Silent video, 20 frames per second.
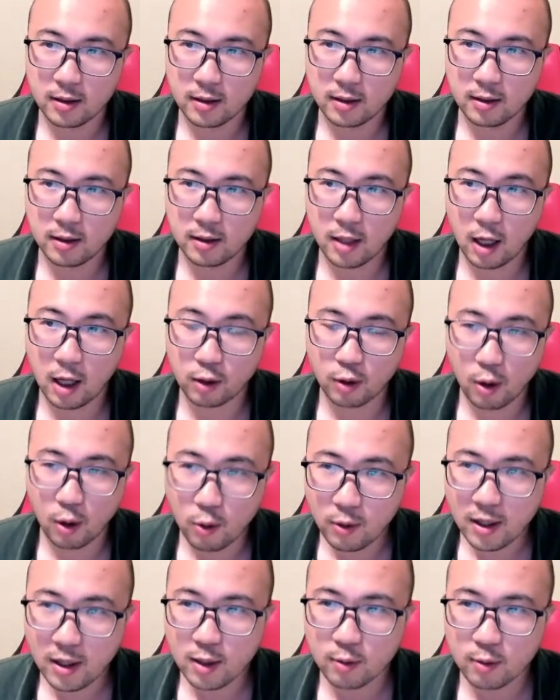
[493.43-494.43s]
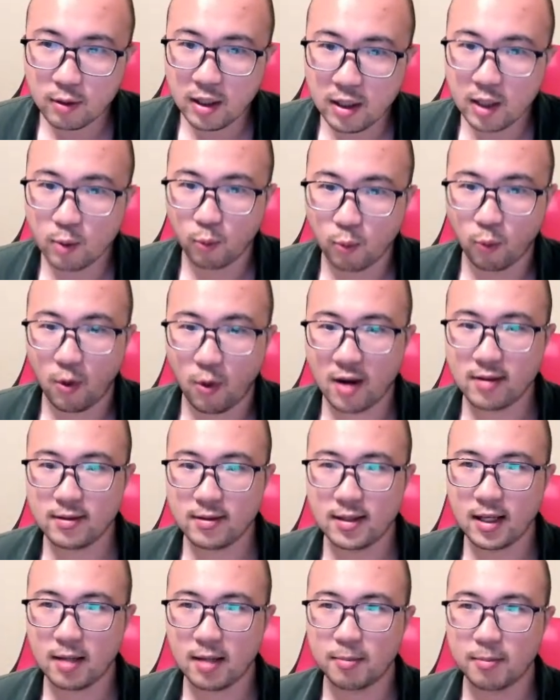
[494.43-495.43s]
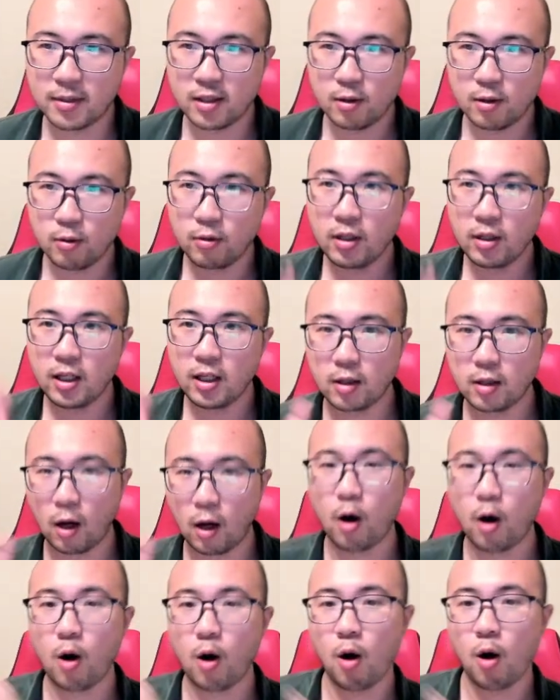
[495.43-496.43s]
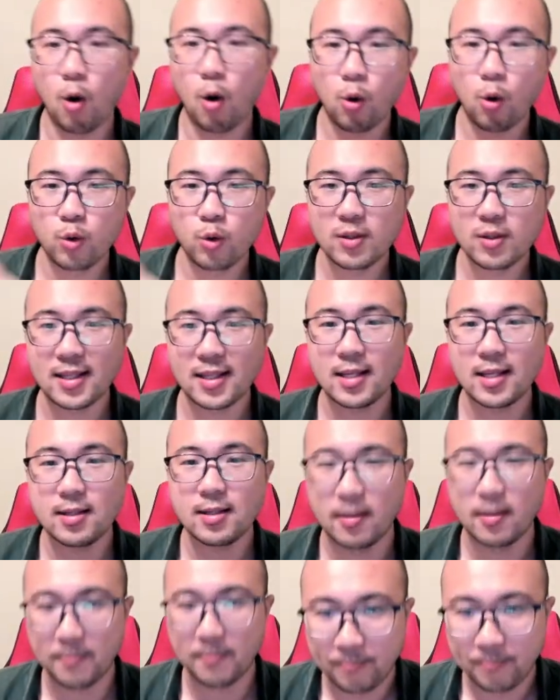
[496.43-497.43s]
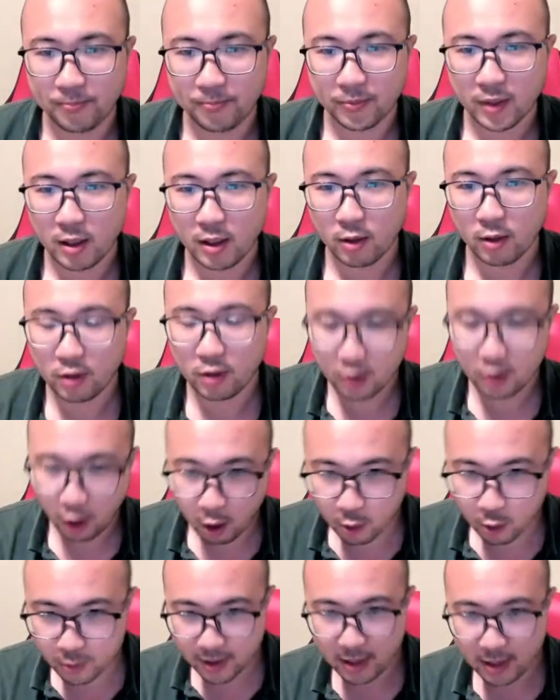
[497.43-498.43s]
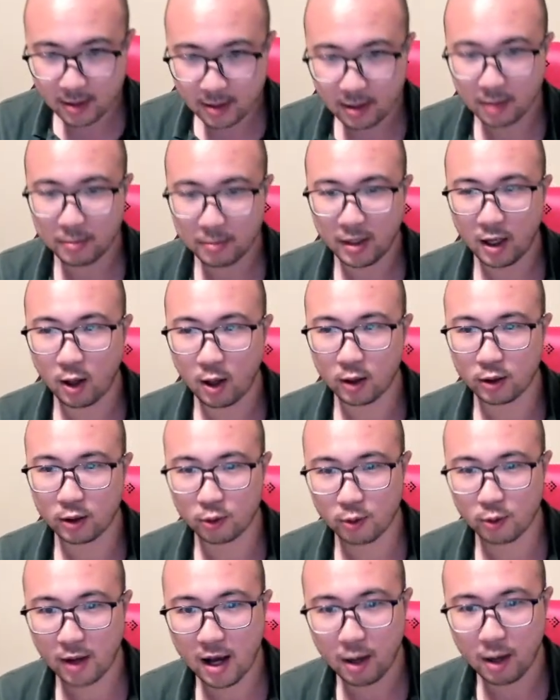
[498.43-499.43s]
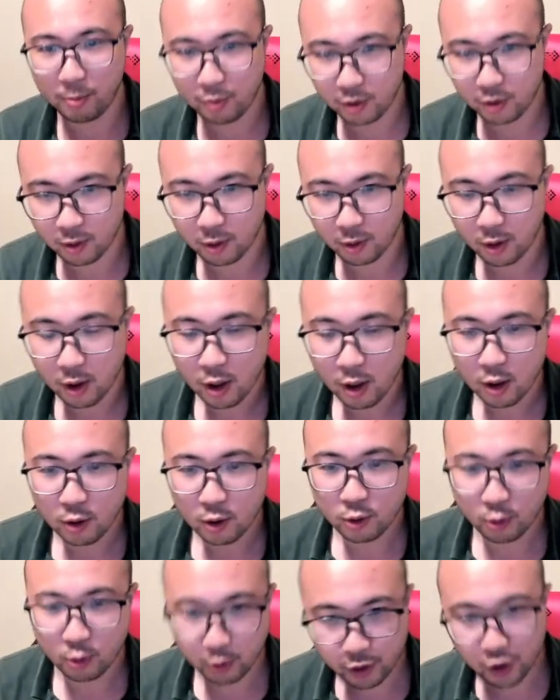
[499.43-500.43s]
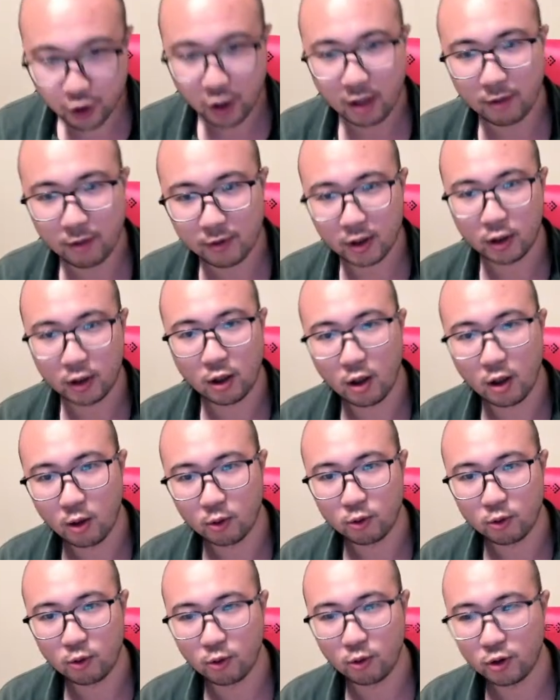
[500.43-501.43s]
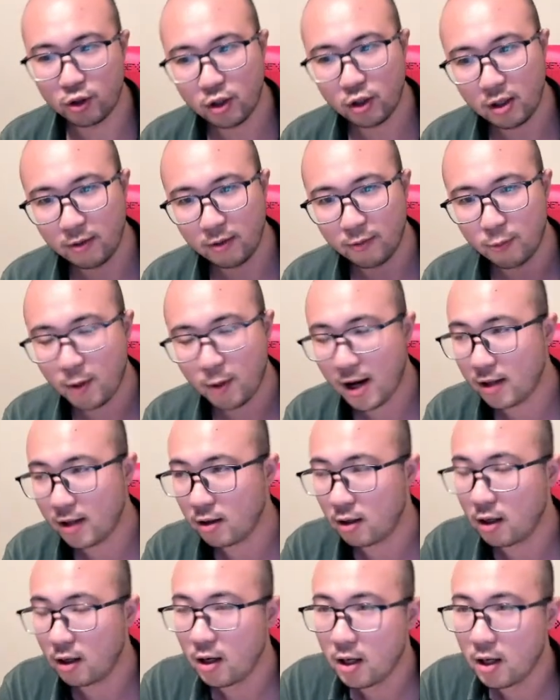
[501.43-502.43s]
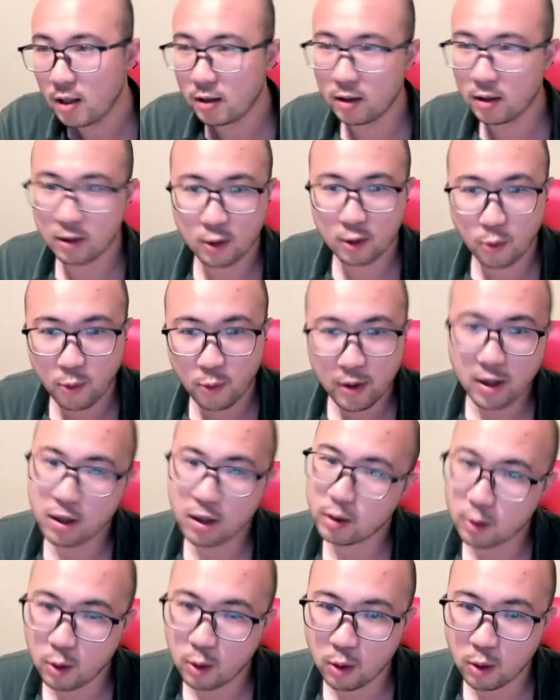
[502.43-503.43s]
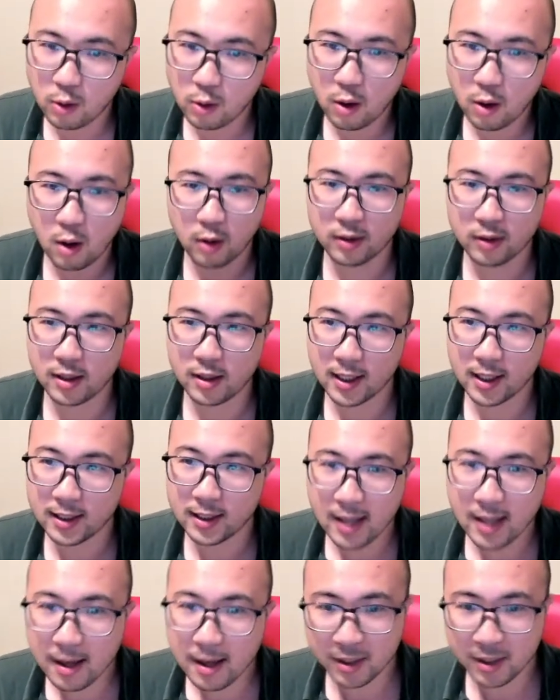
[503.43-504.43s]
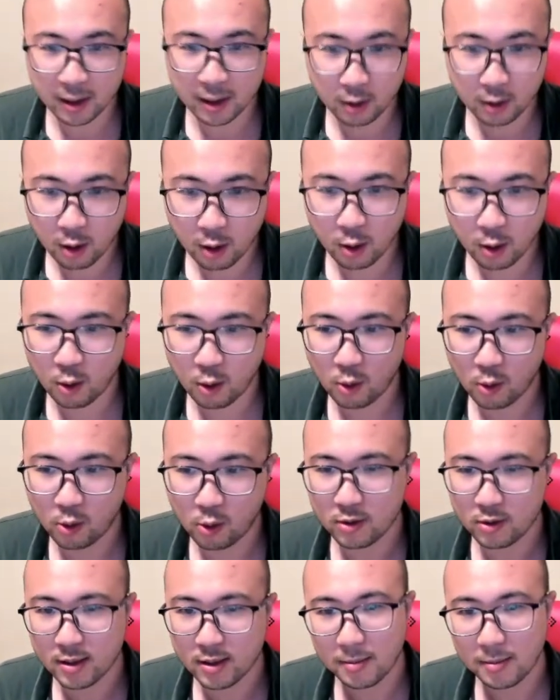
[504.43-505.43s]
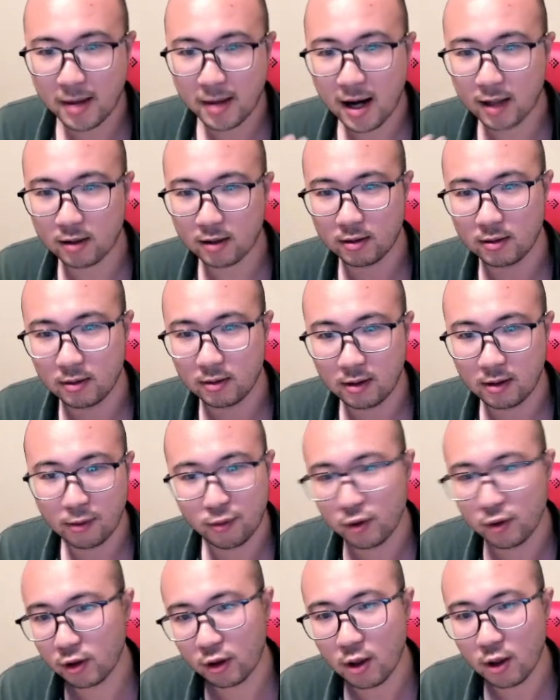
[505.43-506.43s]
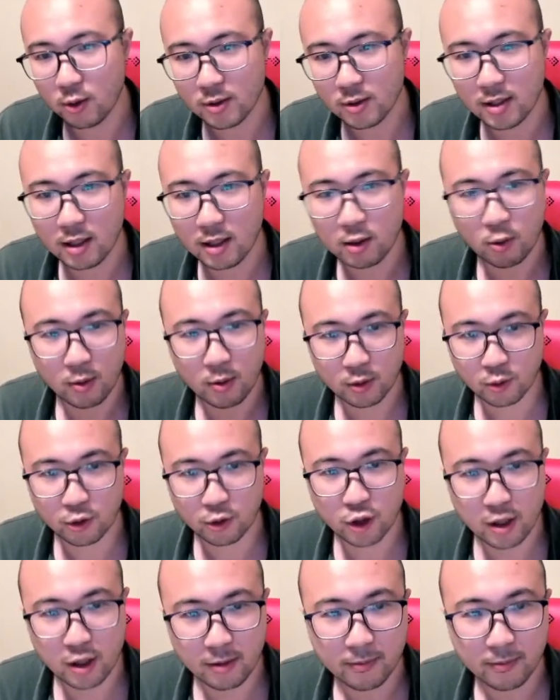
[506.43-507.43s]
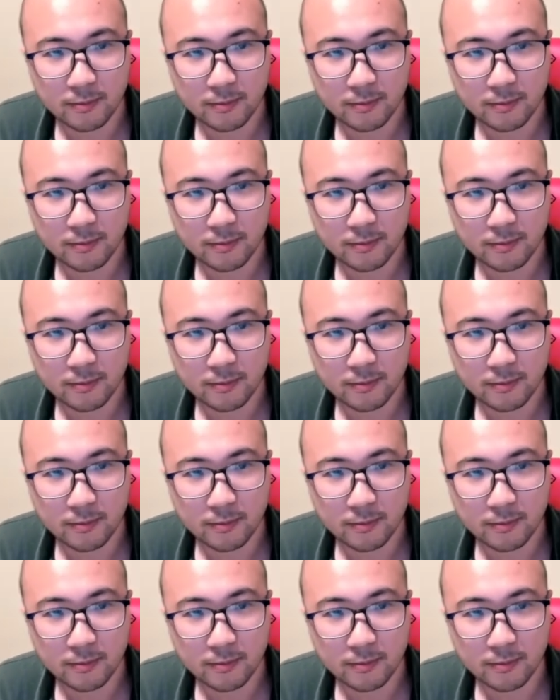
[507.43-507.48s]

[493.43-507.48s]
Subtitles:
not only you need one thing, but you need a whole system. You need a whole system in order to help you to achieve the goal, to achieve whether the career goal or the academic goal or some other different goals that you want to achieve.